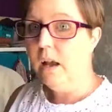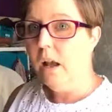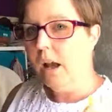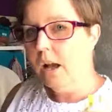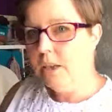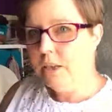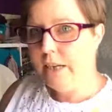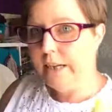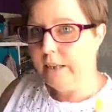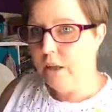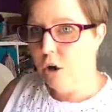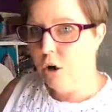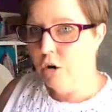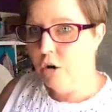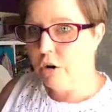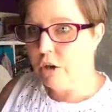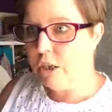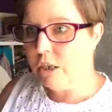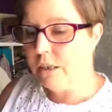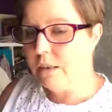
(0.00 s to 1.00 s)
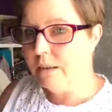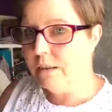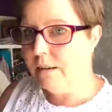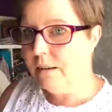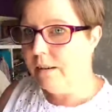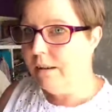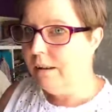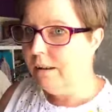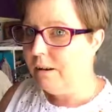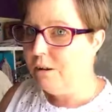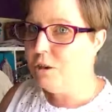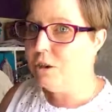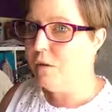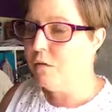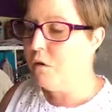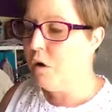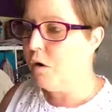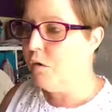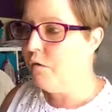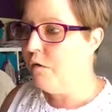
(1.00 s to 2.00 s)
until August because
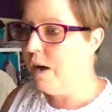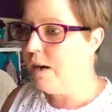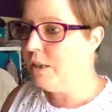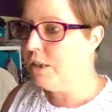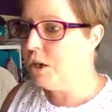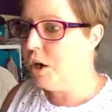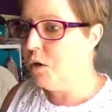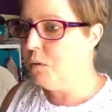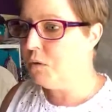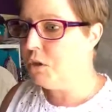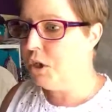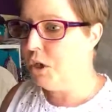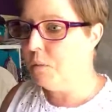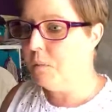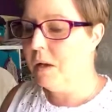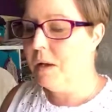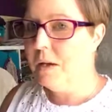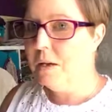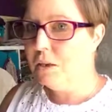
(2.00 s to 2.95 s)
I've got a fair to go to.